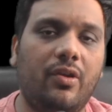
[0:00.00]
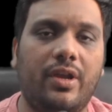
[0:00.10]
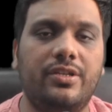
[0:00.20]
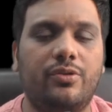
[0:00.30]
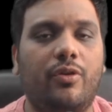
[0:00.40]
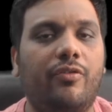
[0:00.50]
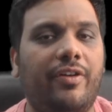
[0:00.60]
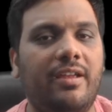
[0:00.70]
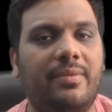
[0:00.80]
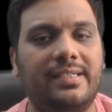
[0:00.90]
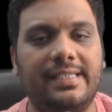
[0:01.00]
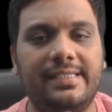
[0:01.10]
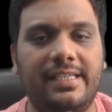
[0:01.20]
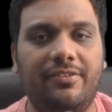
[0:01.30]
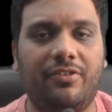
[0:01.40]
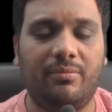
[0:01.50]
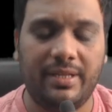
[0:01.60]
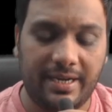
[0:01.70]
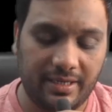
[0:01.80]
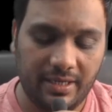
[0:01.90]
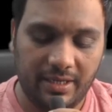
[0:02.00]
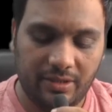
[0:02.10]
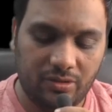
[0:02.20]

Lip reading: You can score 5 marks easily from that.